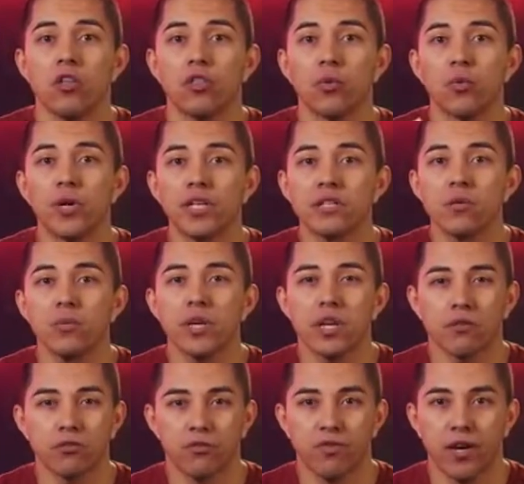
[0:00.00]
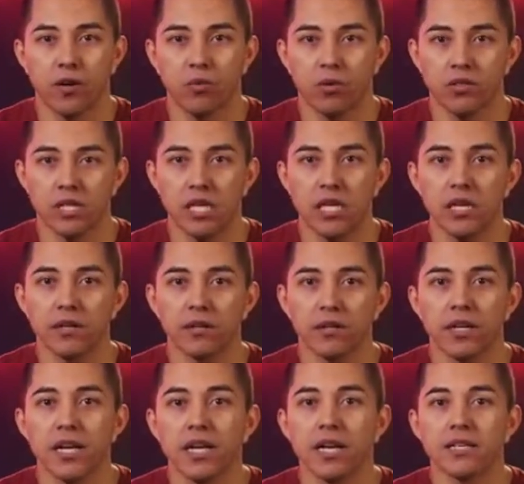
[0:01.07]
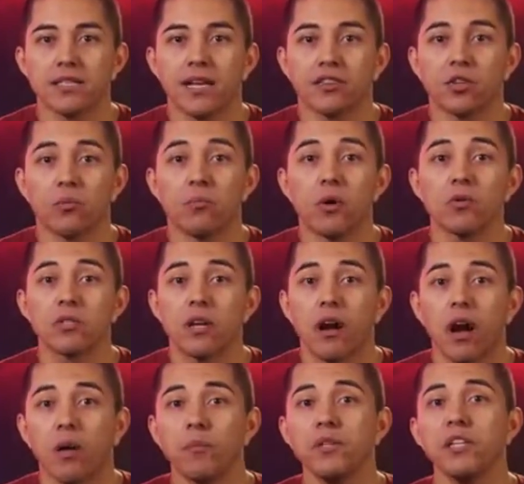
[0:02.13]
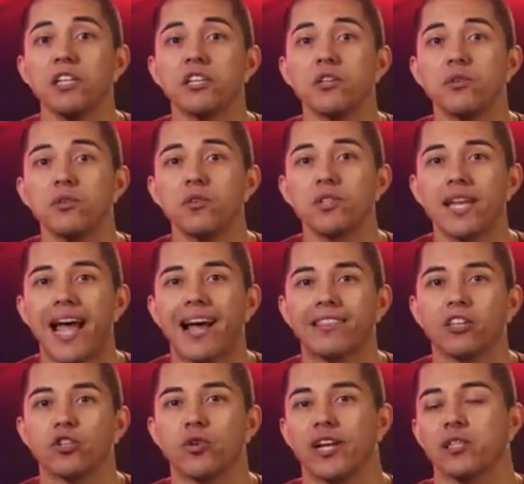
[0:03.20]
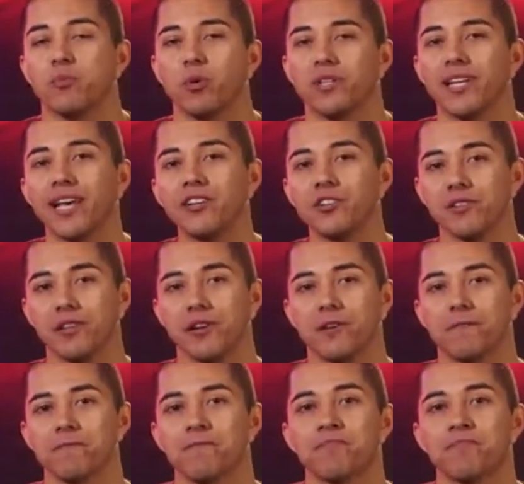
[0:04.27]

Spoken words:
The reason we cover firewalls here is that they're most commonly used at the transportation layer.